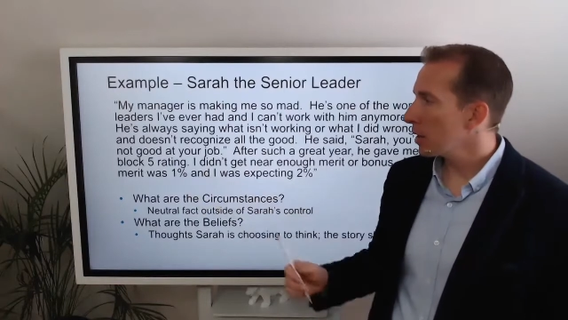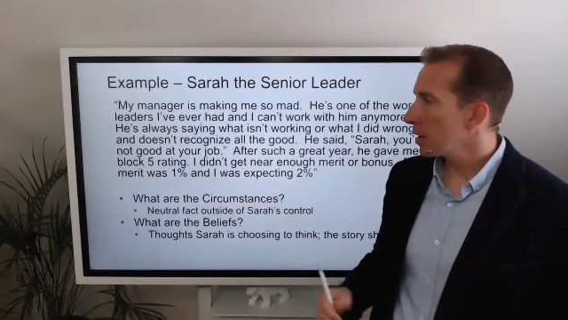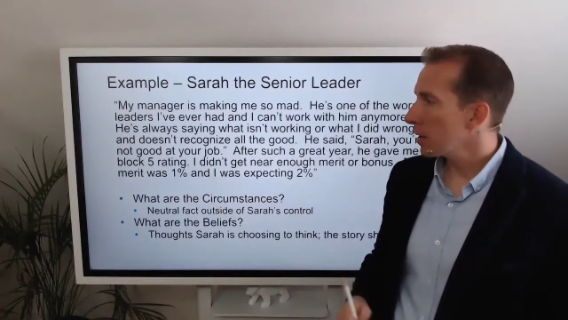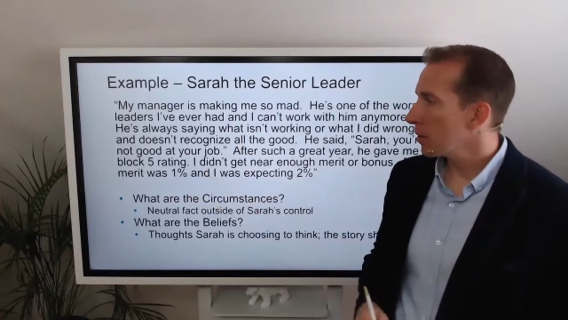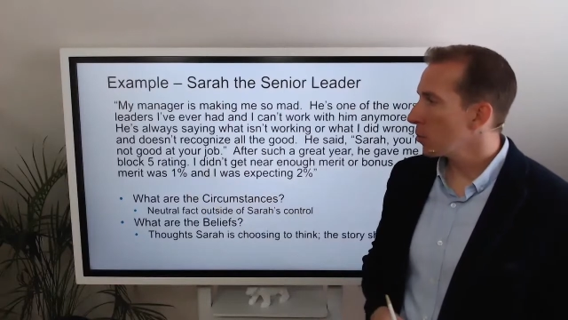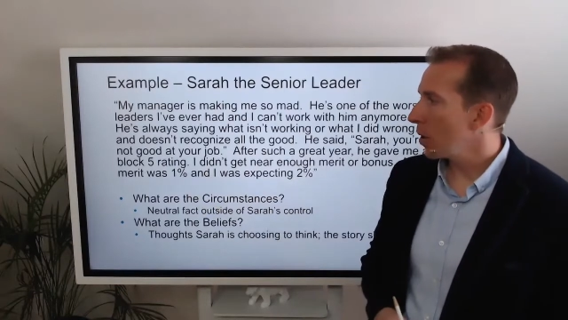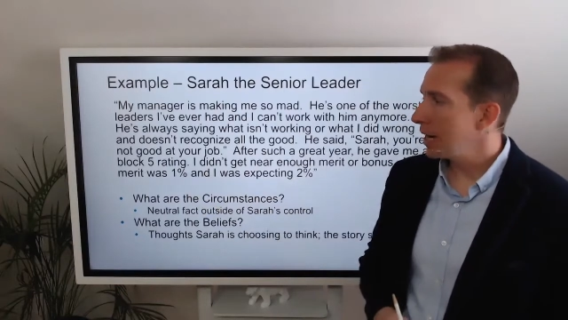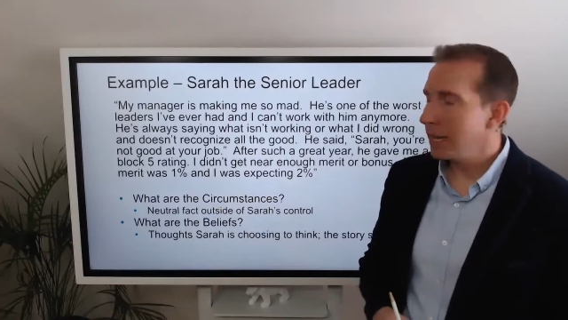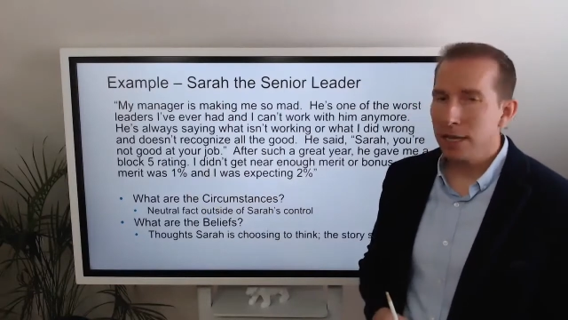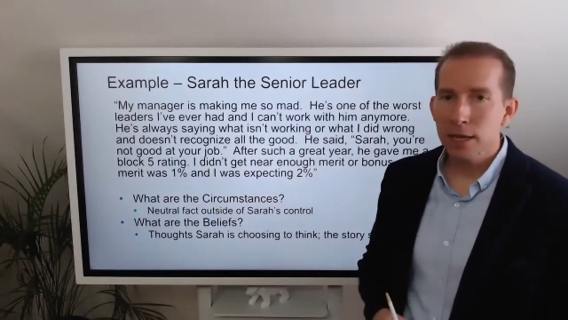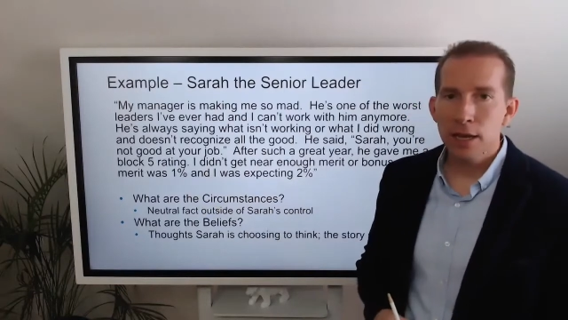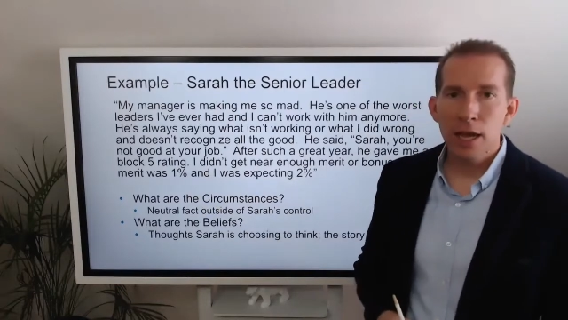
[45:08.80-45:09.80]

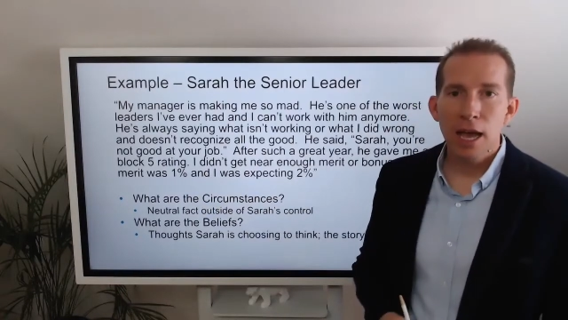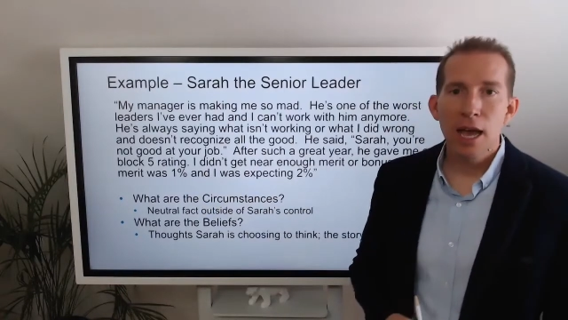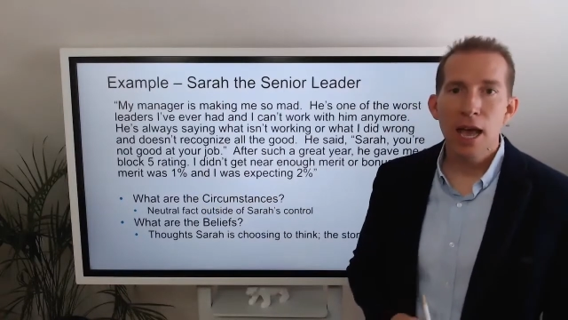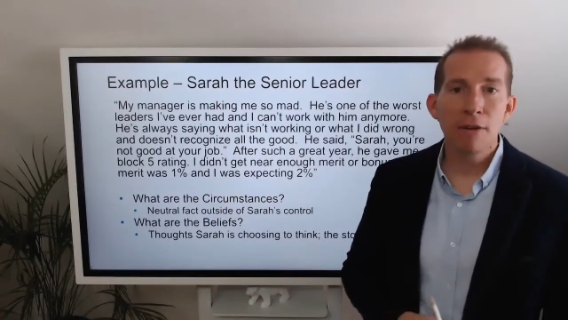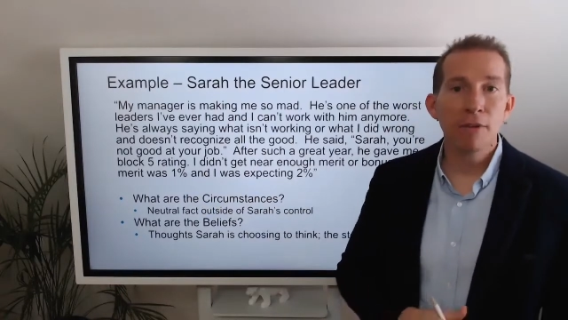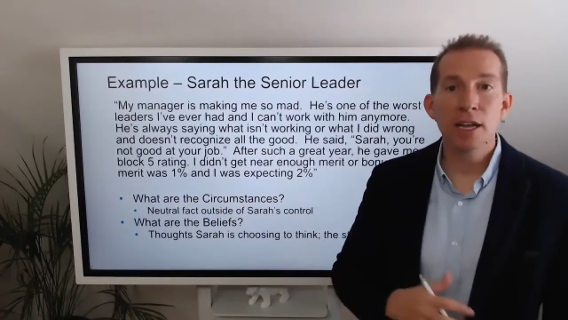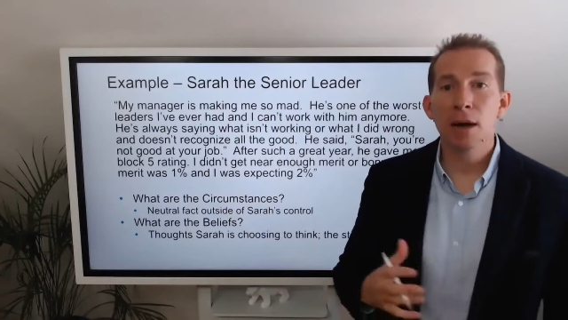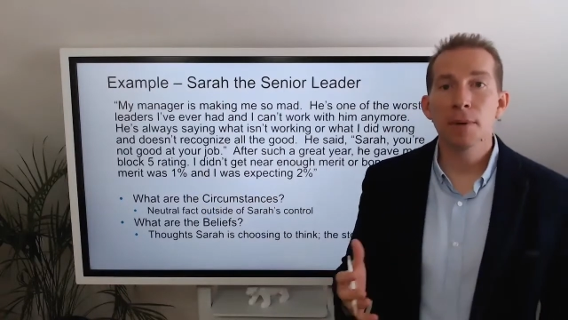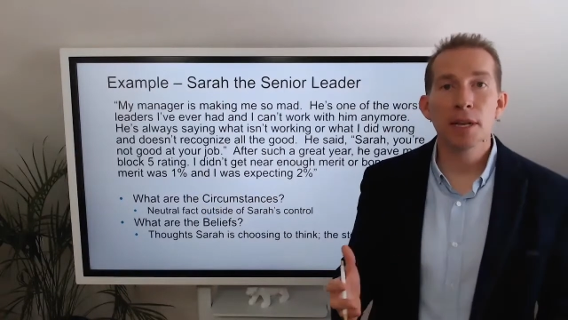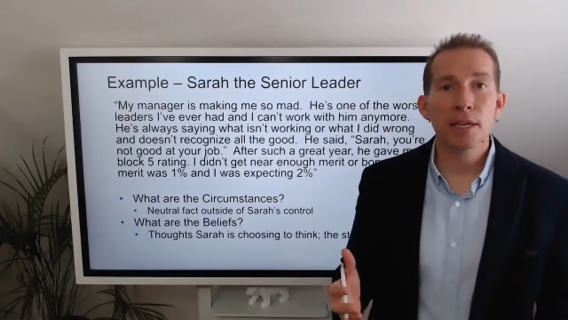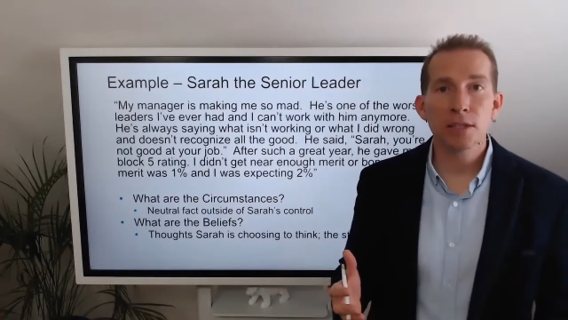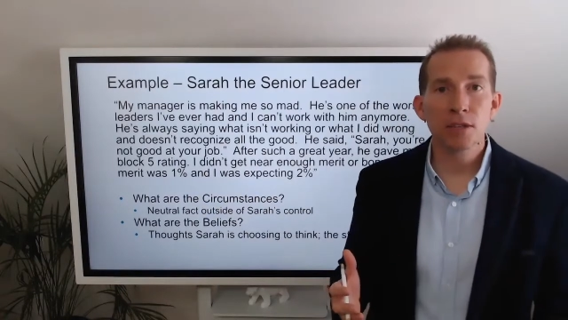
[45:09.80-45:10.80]
rating, every
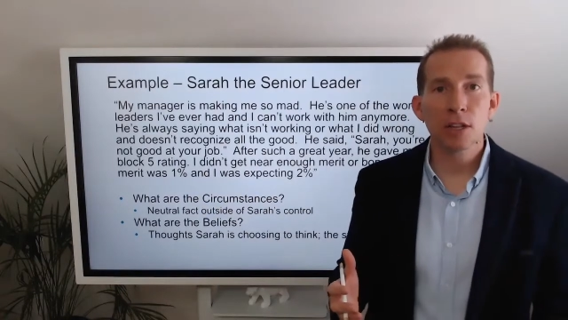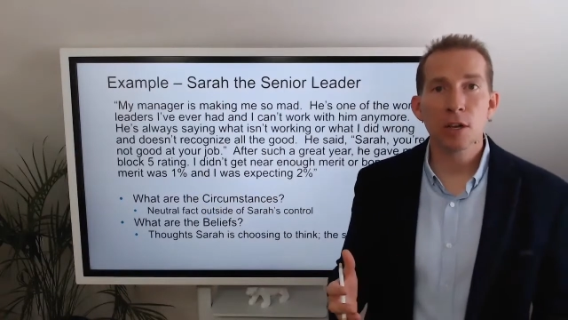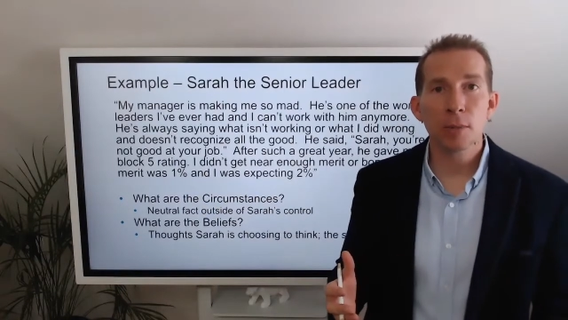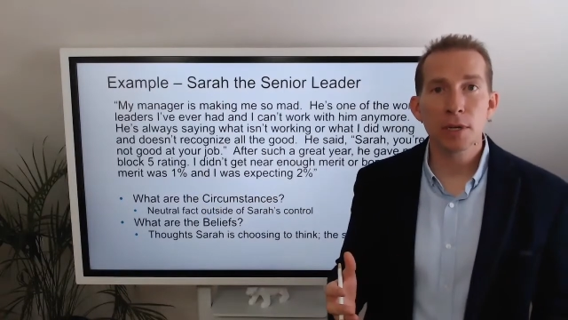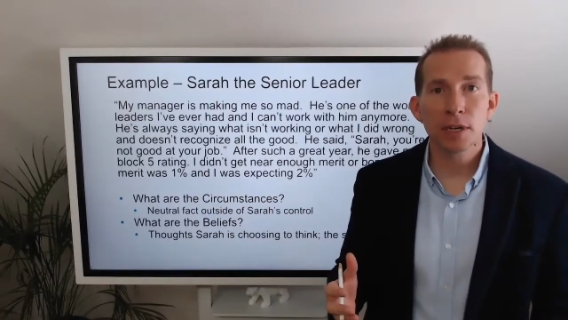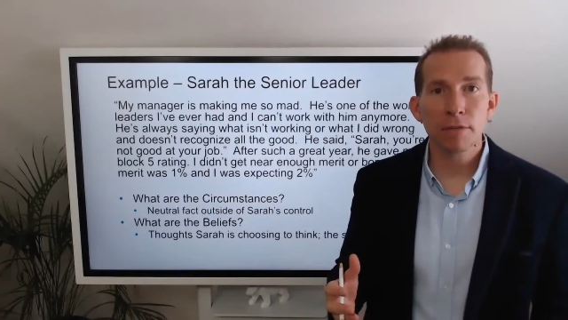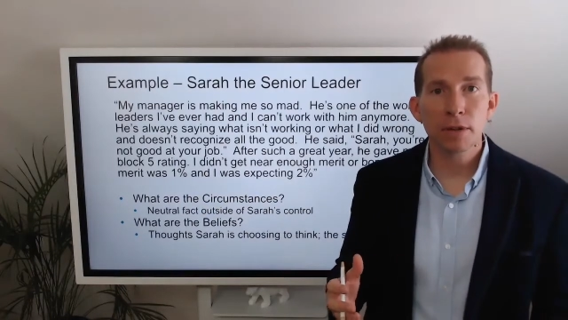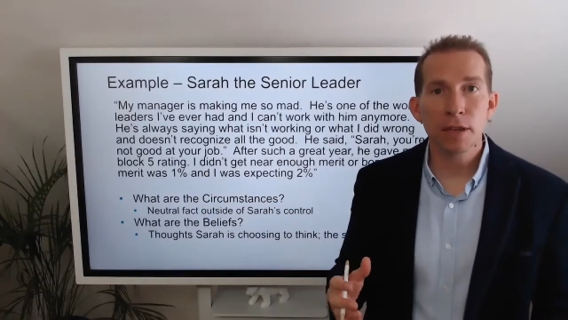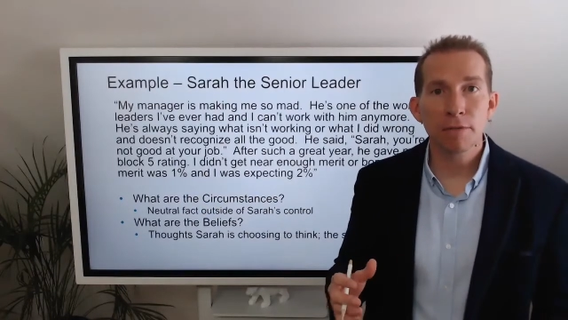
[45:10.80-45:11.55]
company does it a little bit differently.